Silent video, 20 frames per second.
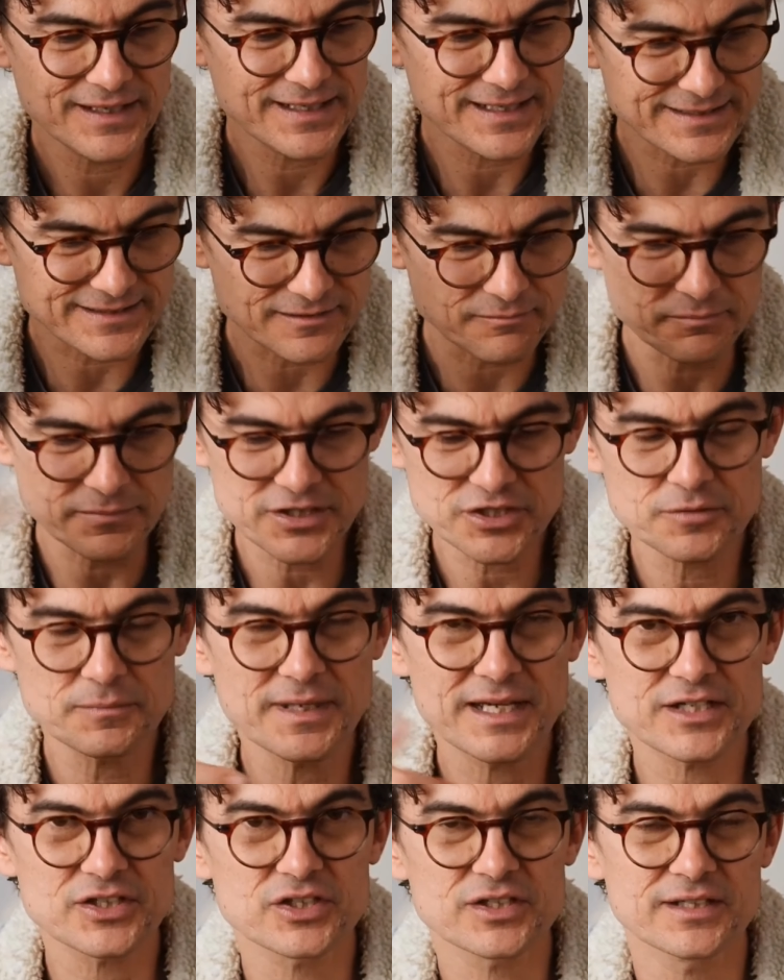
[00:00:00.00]
it's a
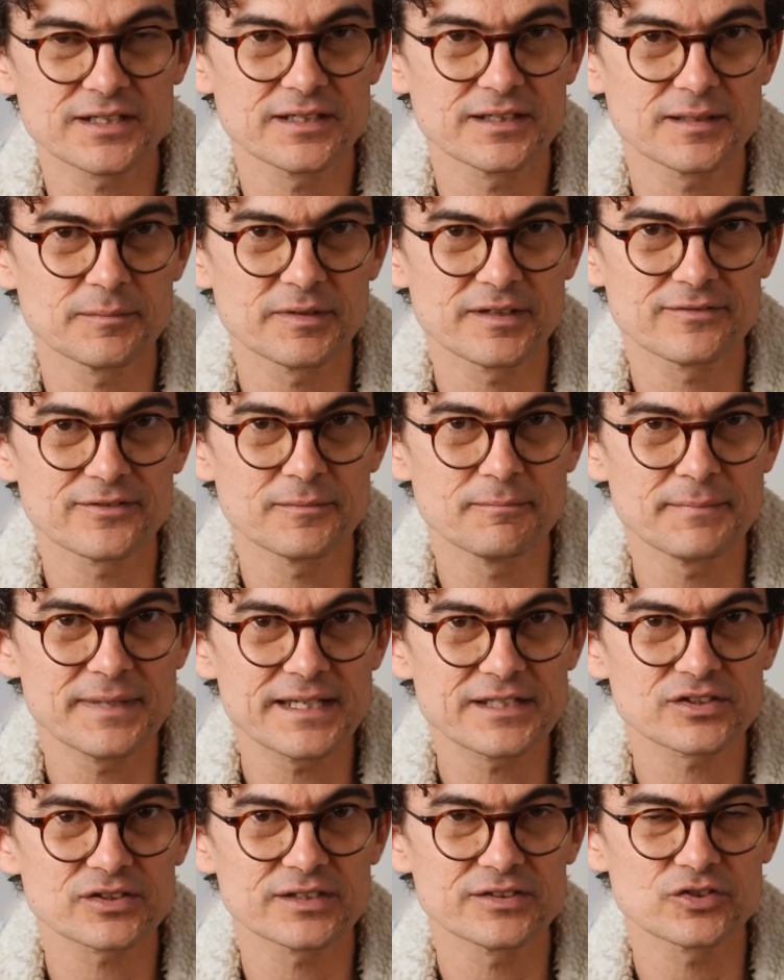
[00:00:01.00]
mishmash and a bit of a
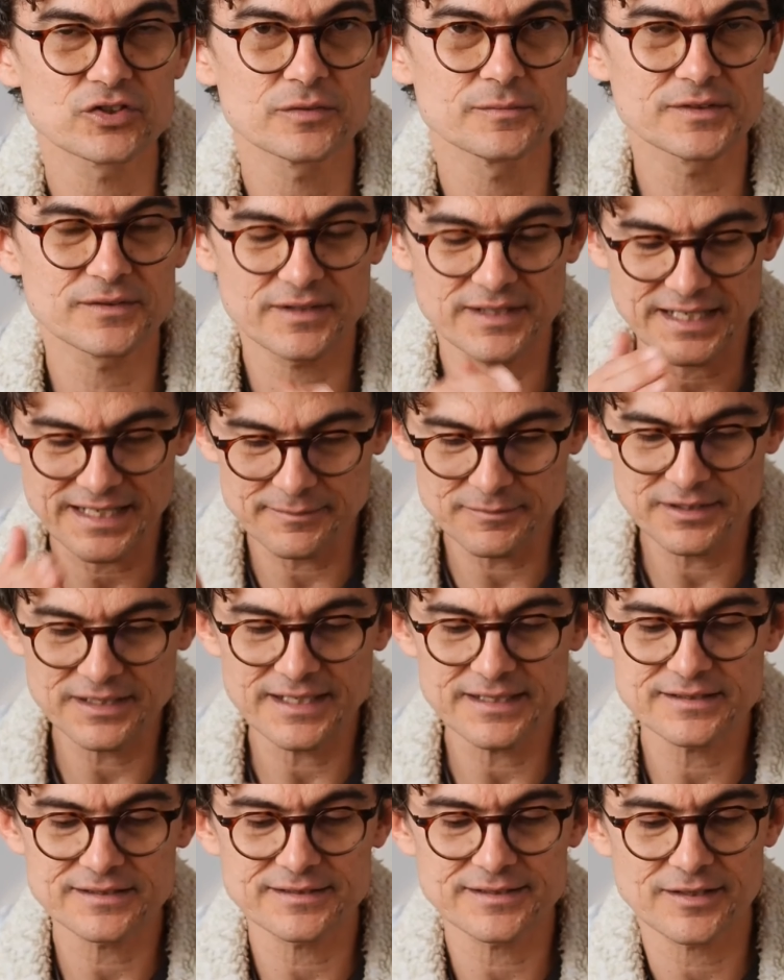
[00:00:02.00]
mess in terms of the
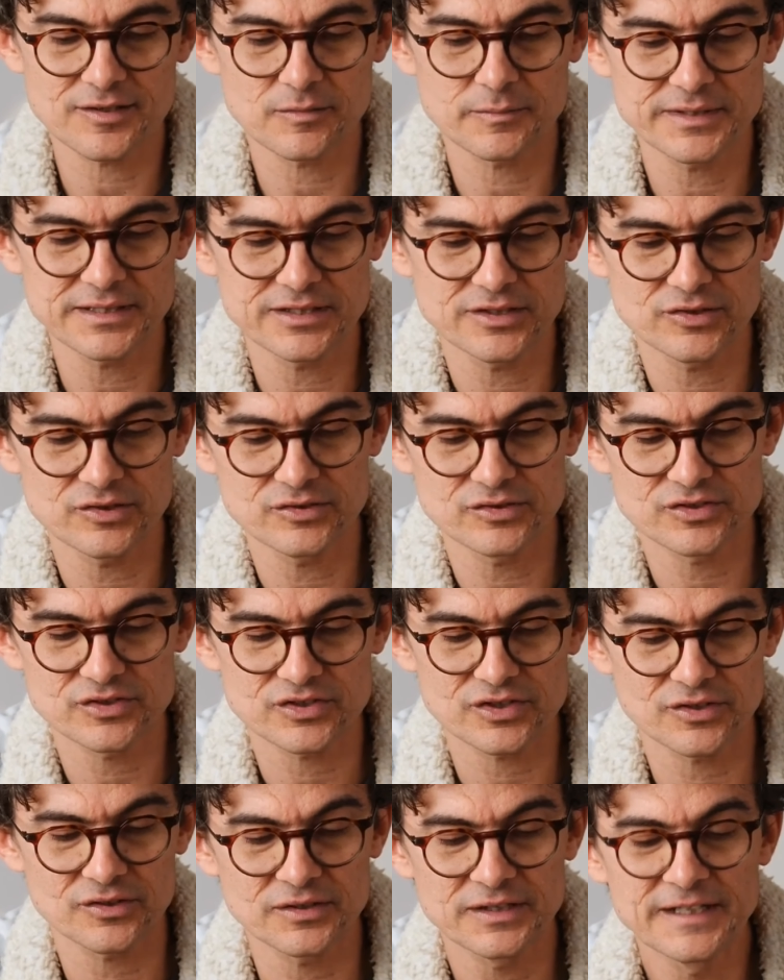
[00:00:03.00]
emulators that are being used.
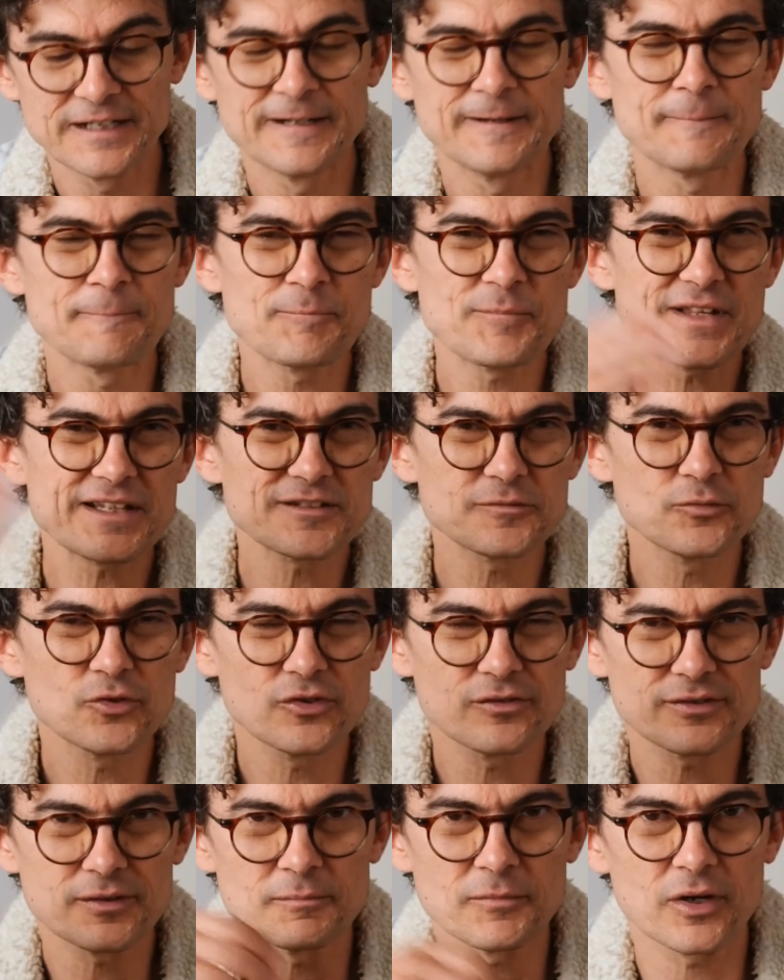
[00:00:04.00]
So that's
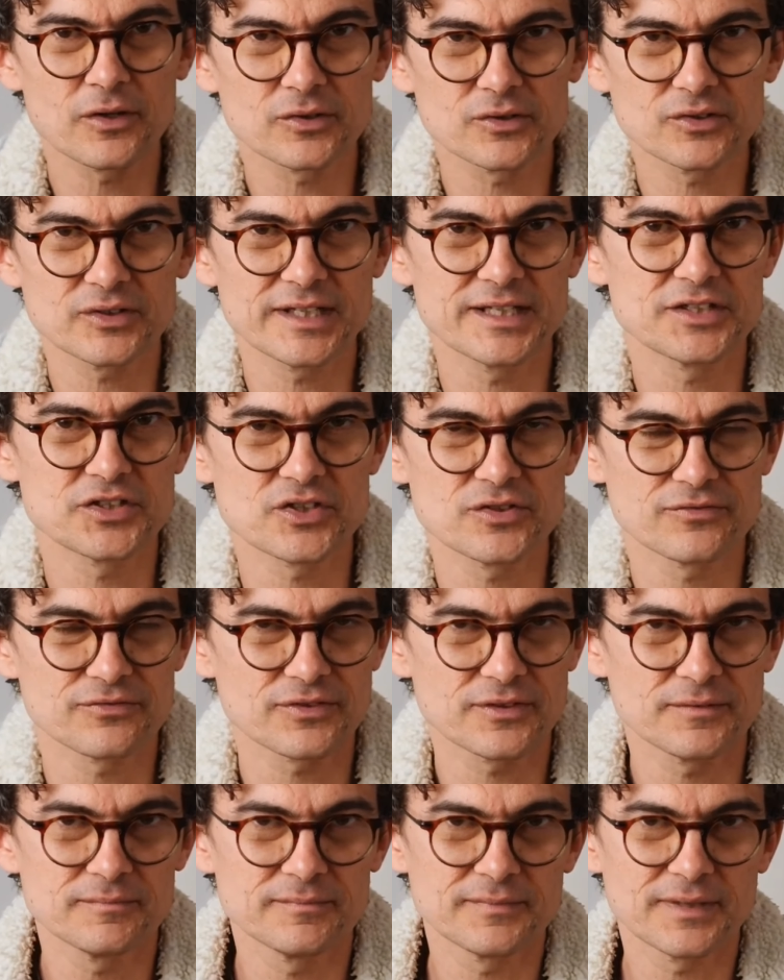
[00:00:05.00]
more of a moral issue
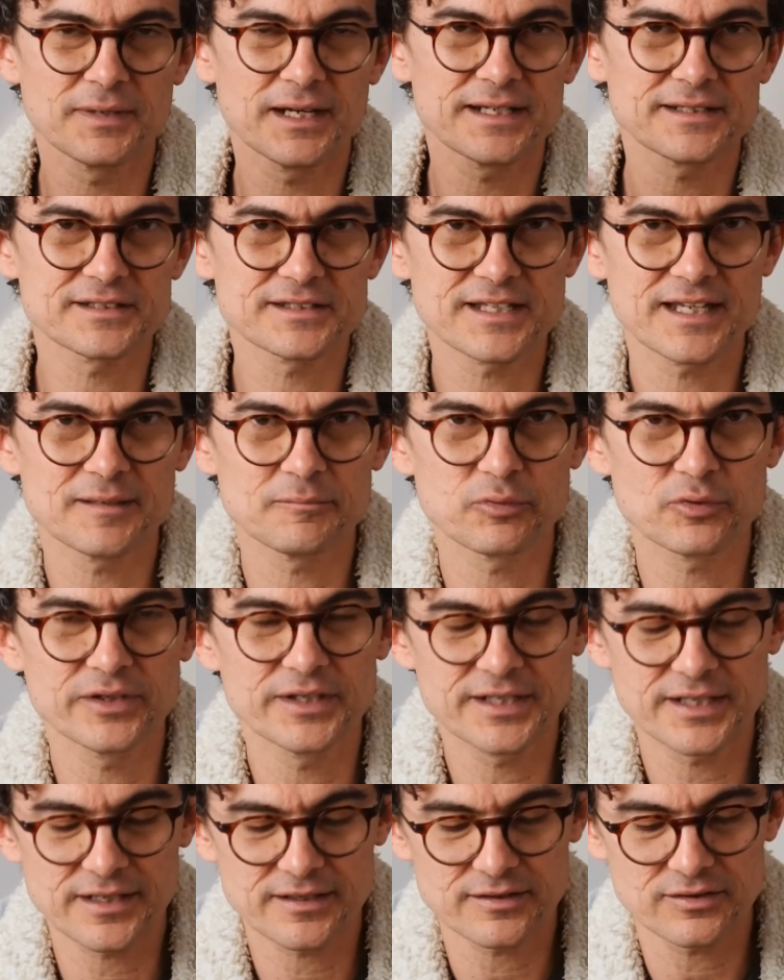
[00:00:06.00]
from my standpoint
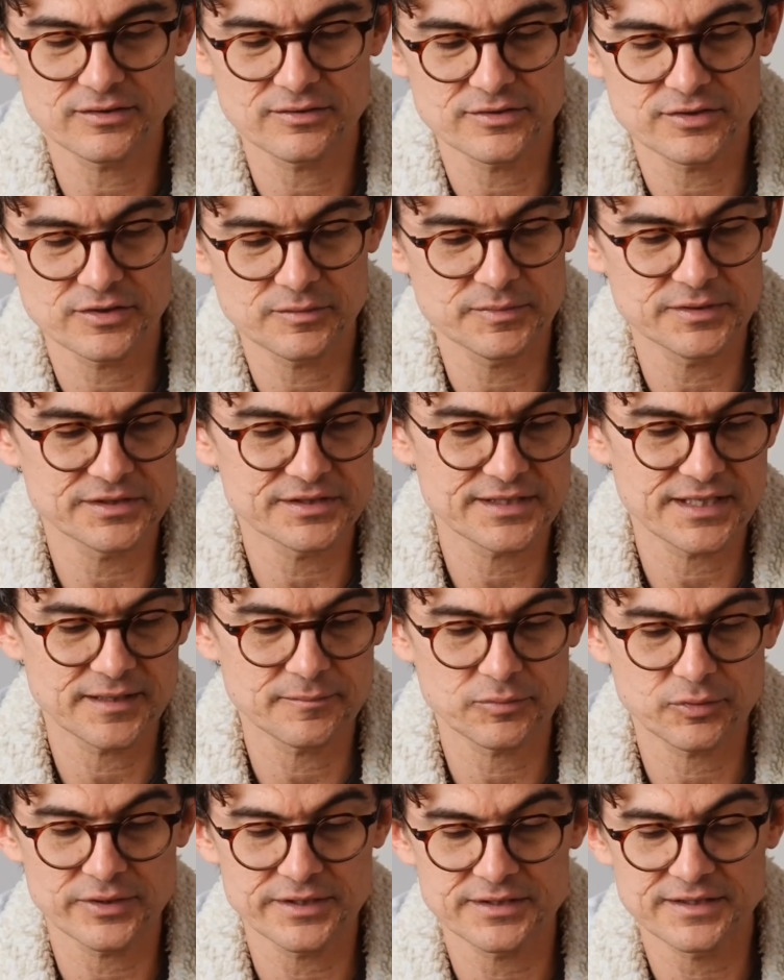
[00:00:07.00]
and other YouTubers'
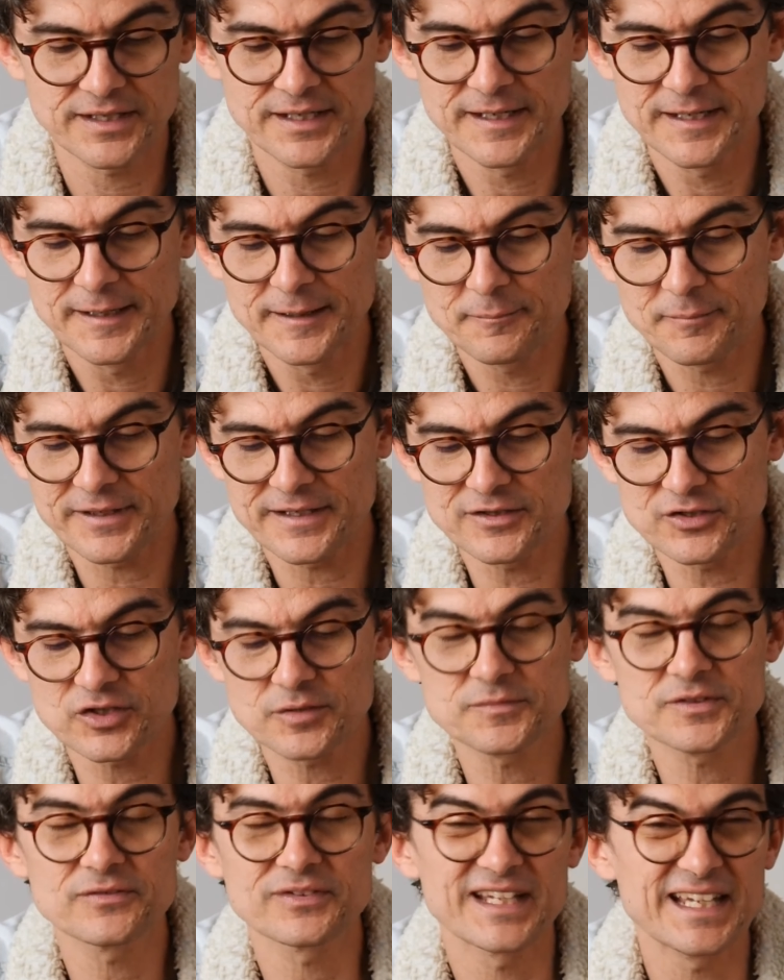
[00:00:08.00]
standpoint. But in
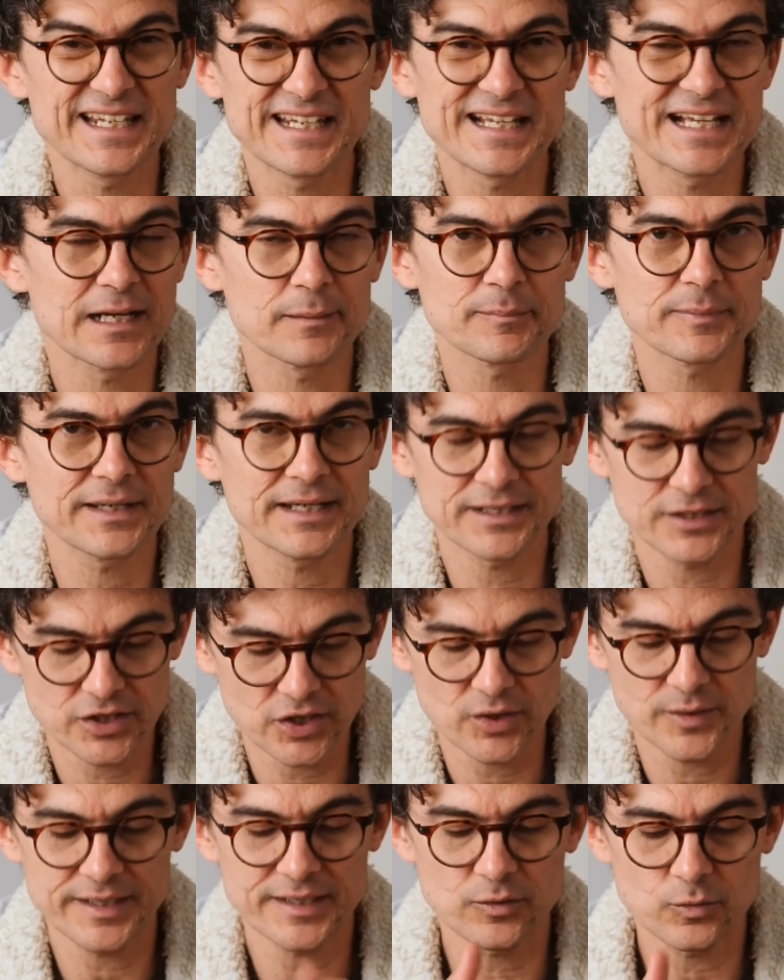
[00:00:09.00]
terms of getting up and
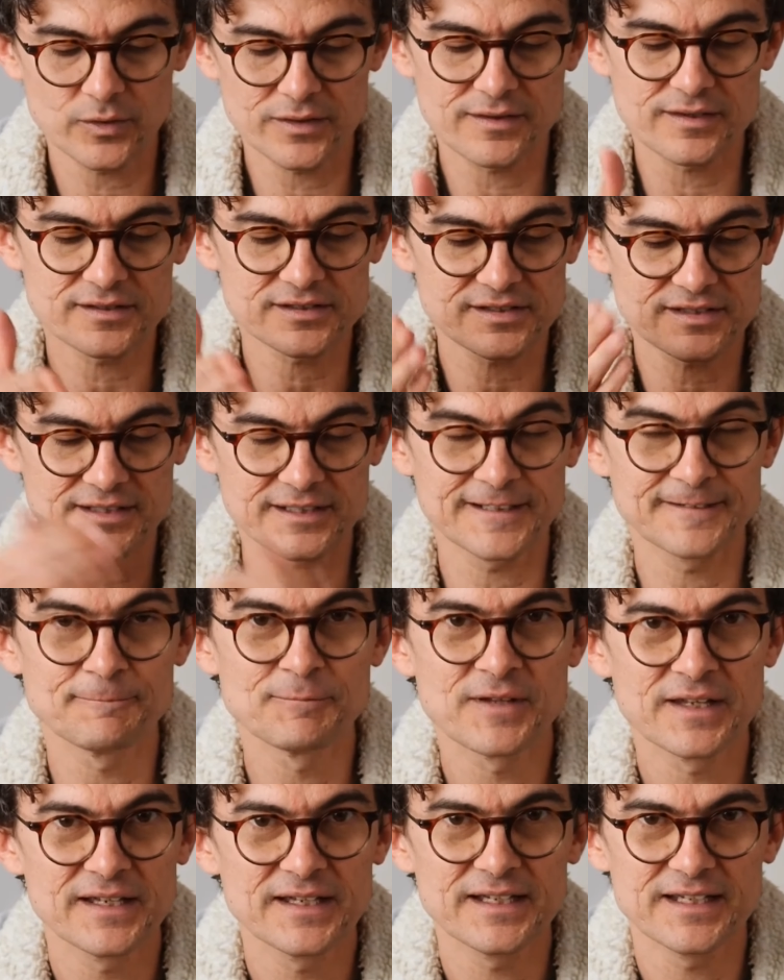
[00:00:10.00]
going with this thing,
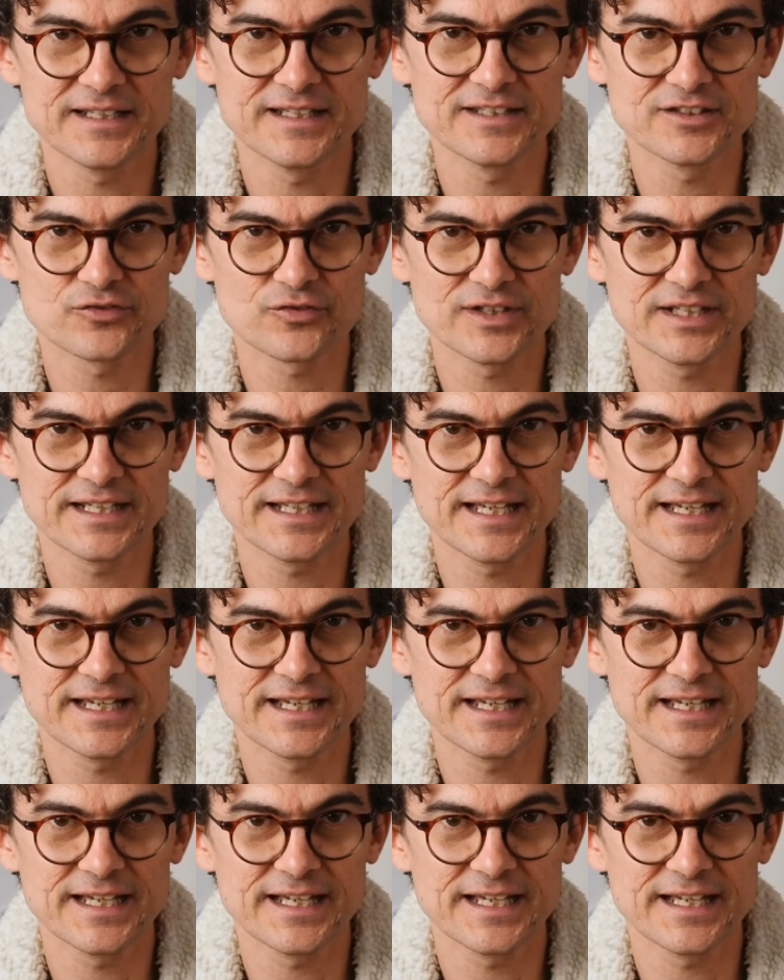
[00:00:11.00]
it is really